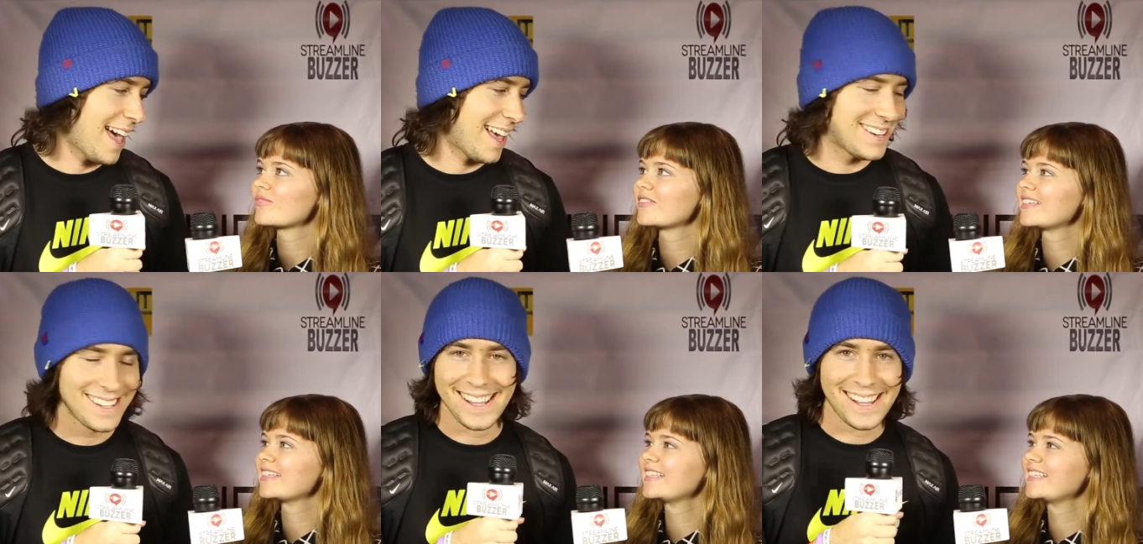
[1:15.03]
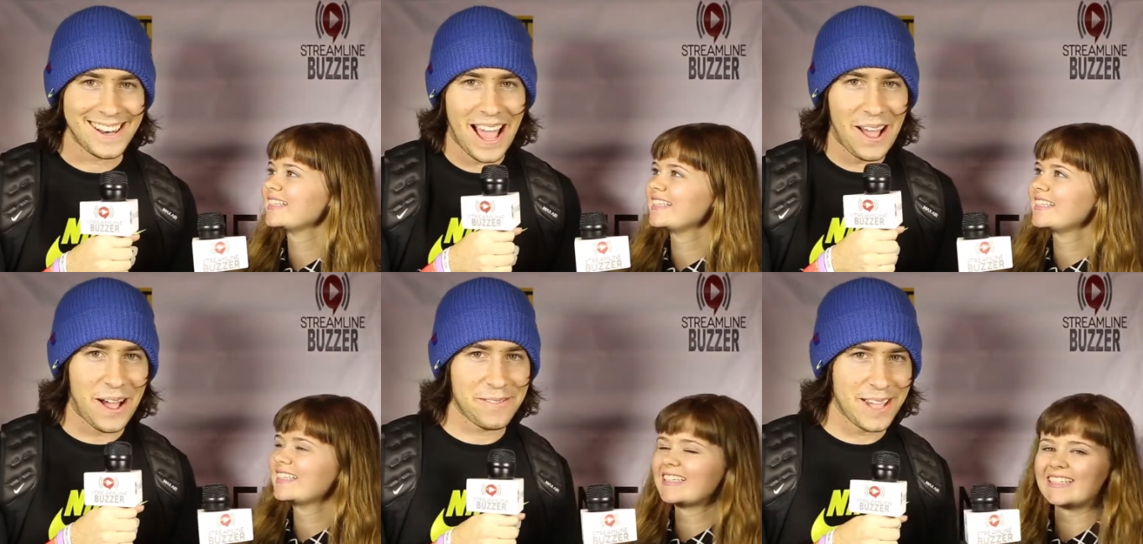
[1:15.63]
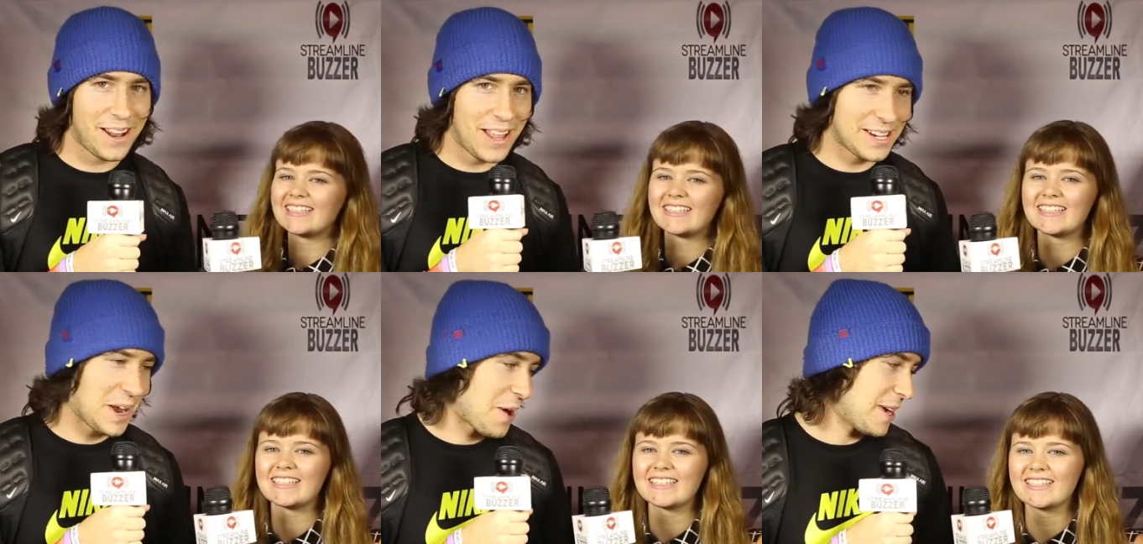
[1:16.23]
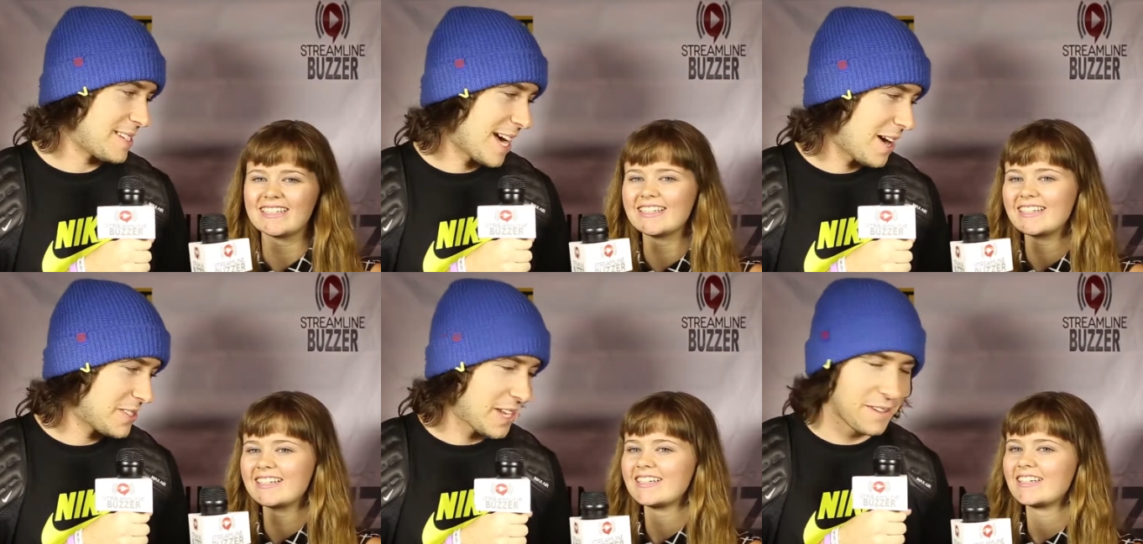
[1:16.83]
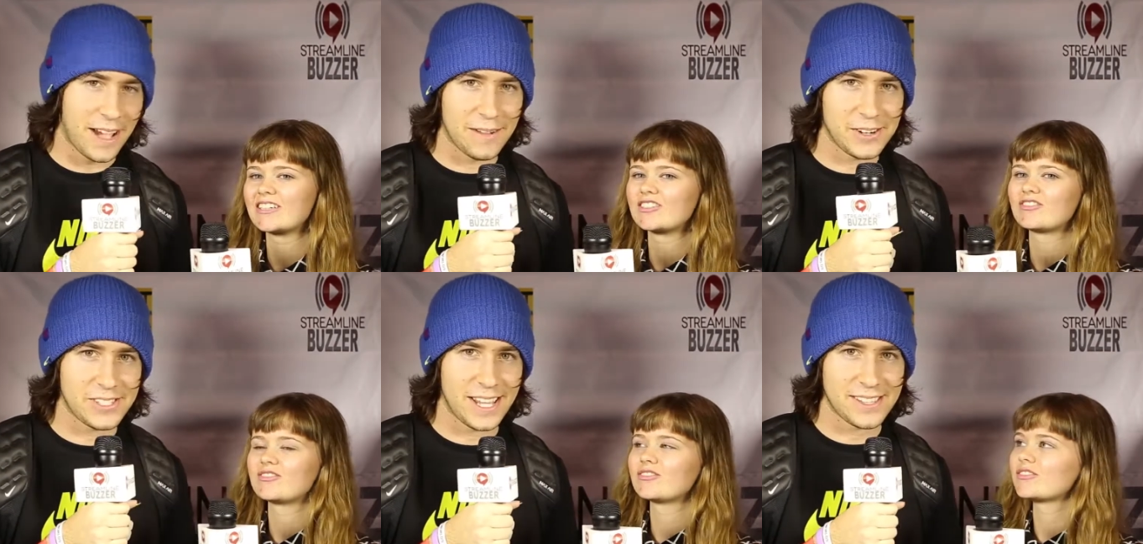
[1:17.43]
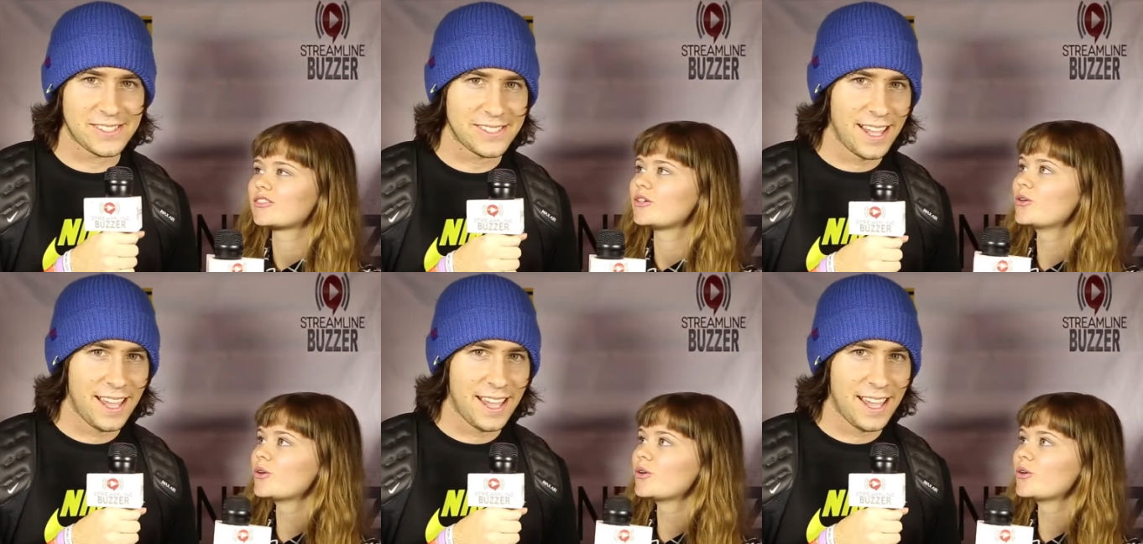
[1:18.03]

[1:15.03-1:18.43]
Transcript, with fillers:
Speaker 1: and now I've kind of like narrowed it down to like five or six. Ooh.